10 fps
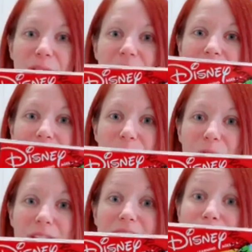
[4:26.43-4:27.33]
and this is
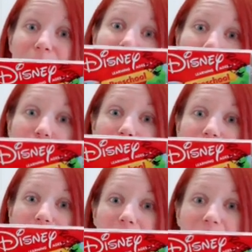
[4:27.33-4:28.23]
one that's been eluding me
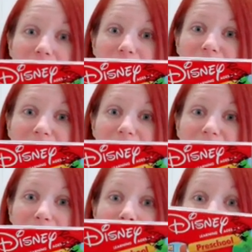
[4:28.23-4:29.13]
for the longest
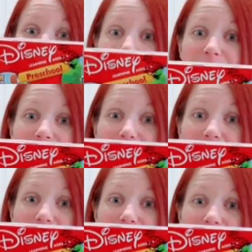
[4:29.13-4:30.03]
time, and for
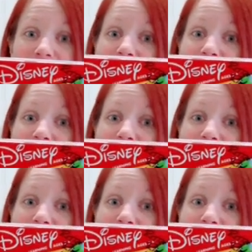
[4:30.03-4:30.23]
$10,